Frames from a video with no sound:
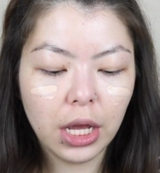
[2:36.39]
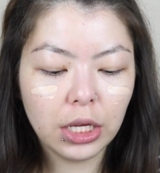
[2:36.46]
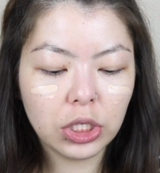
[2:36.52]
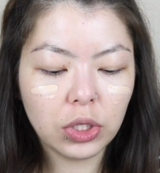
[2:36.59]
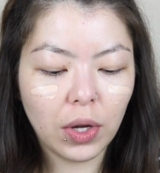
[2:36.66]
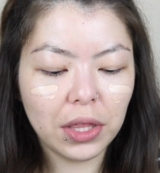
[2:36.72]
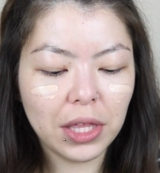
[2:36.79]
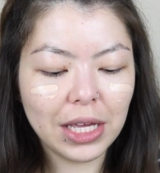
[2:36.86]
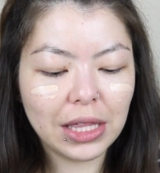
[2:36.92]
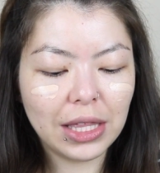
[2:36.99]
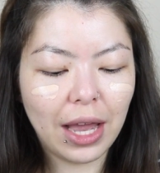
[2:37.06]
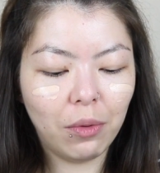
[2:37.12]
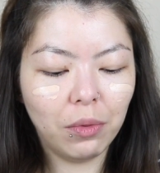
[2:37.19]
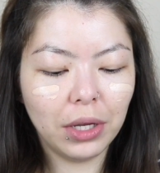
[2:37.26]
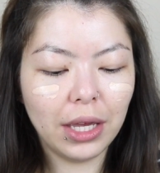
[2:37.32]
So I think
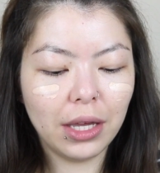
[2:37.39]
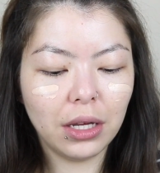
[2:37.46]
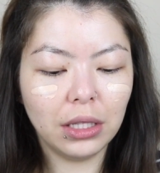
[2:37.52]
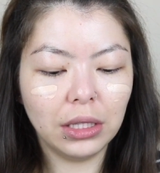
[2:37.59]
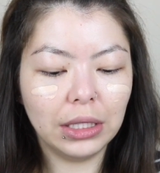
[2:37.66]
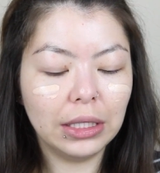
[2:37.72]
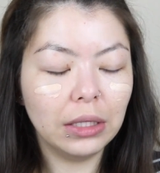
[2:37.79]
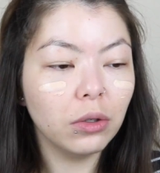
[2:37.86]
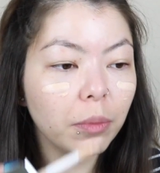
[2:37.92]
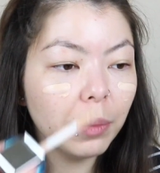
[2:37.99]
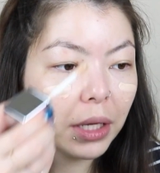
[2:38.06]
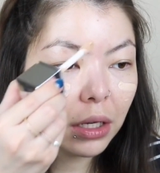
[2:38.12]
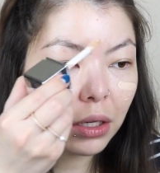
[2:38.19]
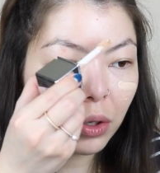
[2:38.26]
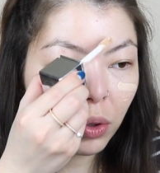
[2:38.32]
that would get a little
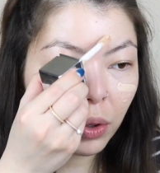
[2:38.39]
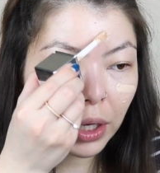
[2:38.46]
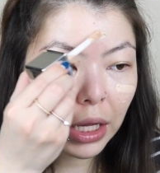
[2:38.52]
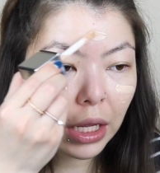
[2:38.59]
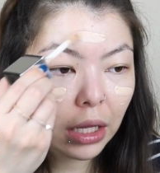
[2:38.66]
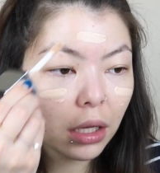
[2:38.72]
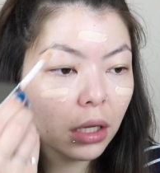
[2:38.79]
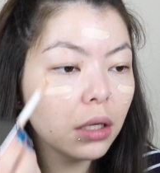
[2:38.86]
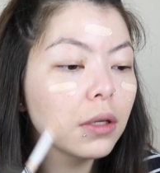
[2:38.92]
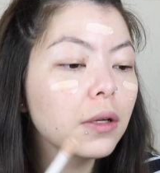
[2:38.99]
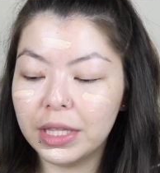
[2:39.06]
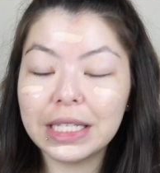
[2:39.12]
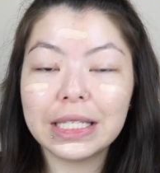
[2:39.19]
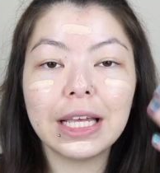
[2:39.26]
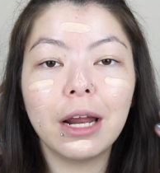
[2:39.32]
bit annoying.
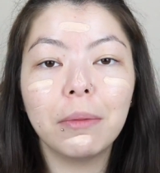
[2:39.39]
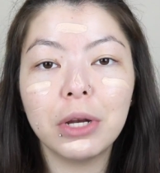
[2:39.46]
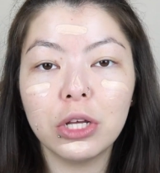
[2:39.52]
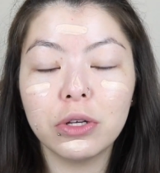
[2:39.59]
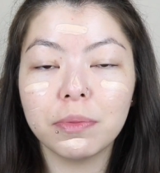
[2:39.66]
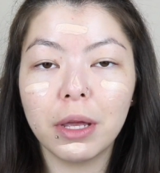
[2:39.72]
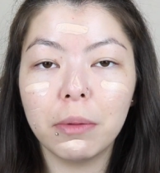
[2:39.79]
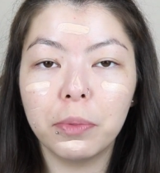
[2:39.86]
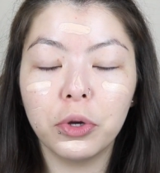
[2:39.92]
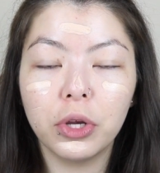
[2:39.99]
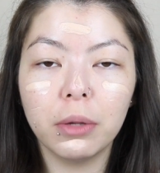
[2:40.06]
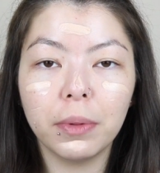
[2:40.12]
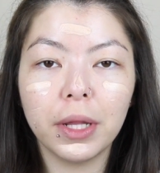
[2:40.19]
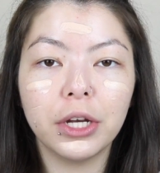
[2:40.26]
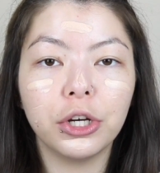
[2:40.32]
This side I'm going to use my
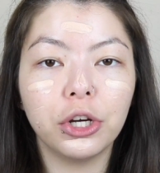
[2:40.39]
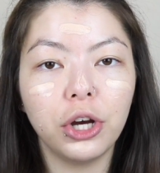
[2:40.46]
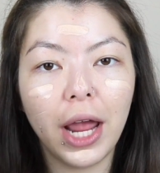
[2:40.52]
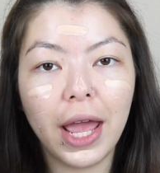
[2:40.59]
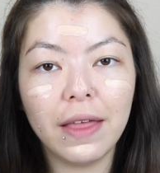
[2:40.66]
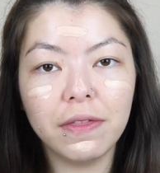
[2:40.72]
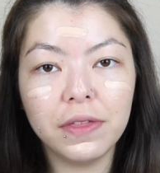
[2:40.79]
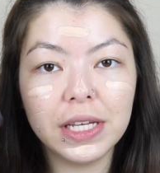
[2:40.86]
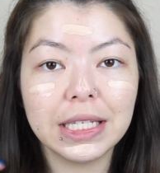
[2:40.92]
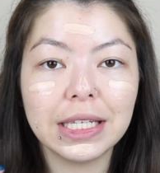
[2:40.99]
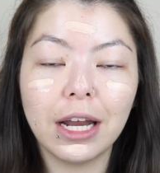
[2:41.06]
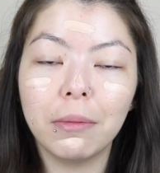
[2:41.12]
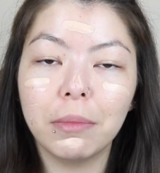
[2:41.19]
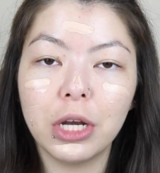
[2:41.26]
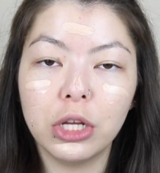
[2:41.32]
beauty blender, and this
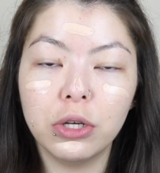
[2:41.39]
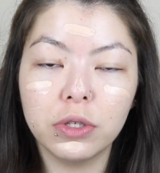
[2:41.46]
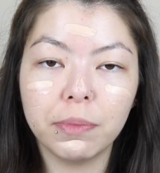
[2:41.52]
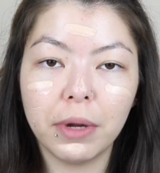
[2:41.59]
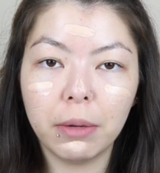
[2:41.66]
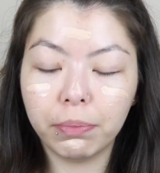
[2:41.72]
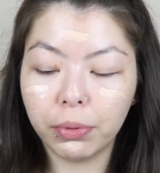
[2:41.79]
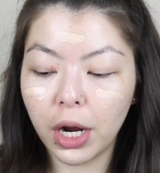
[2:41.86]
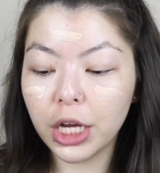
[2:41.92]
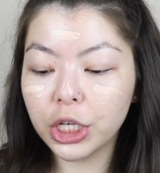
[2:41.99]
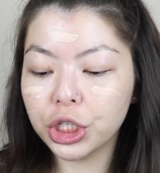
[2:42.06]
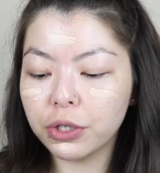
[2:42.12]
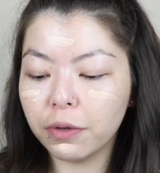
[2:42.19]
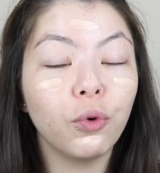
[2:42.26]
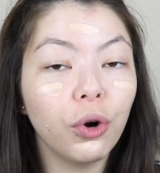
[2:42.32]
side I'm going to use my
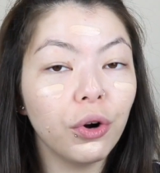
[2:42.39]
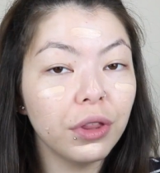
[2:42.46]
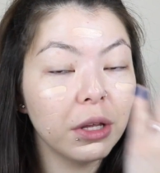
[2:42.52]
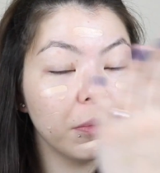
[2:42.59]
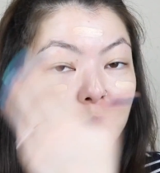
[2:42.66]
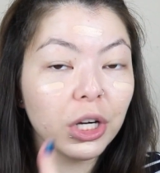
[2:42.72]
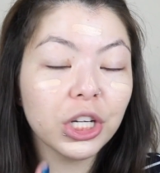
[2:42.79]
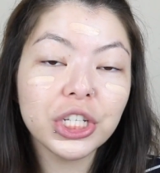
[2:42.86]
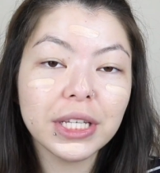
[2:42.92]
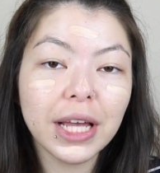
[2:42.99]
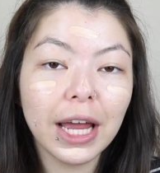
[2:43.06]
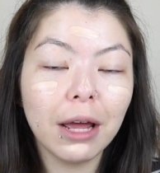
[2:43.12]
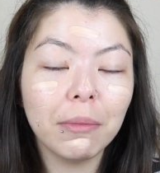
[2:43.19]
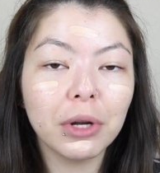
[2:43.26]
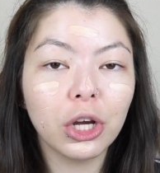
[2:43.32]
brush. For the brush
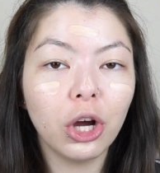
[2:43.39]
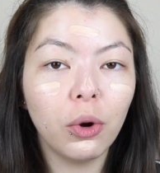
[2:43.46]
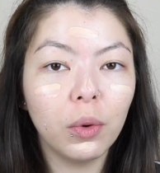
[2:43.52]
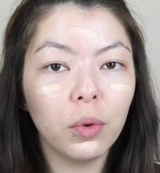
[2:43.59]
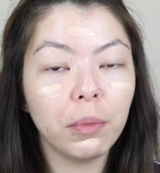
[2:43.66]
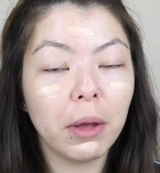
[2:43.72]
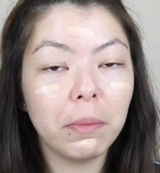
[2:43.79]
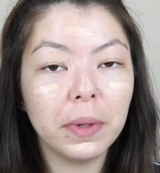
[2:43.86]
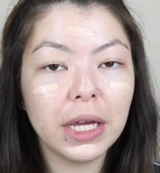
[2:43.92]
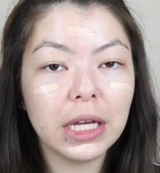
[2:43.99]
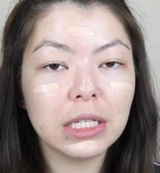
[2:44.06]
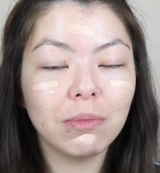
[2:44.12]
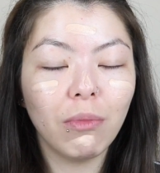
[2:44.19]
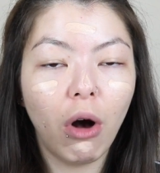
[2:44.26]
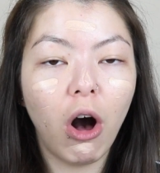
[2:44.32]
side, I'm going to go in with my
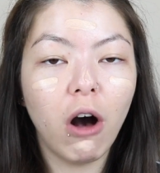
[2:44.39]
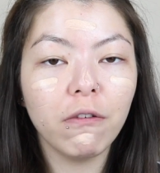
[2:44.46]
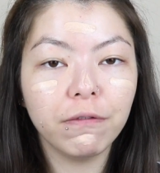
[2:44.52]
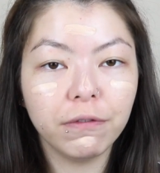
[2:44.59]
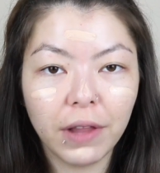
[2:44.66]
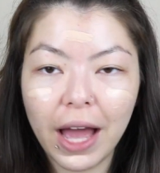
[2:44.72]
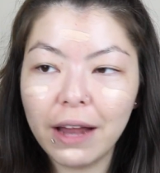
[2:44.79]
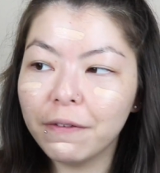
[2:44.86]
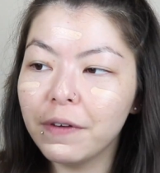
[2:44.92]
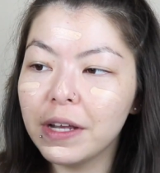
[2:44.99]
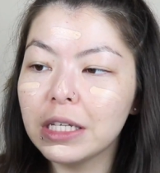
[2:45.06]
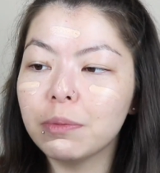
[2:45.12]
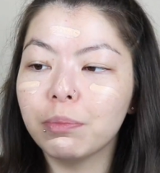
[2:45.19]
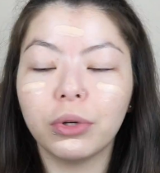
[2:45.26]
BS Mall flat face